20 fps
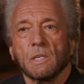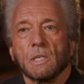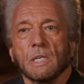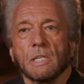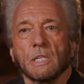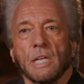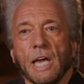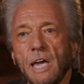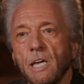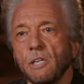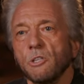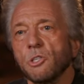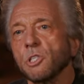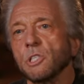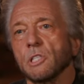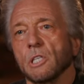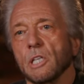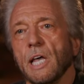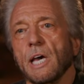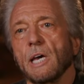an
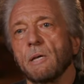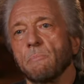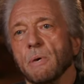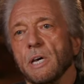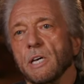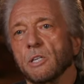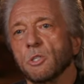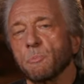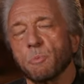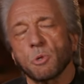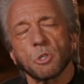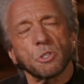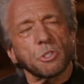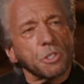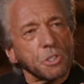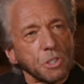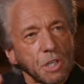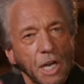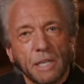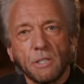ancient landmass
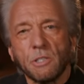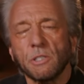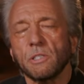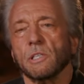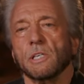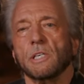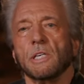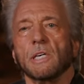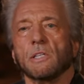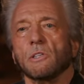precisely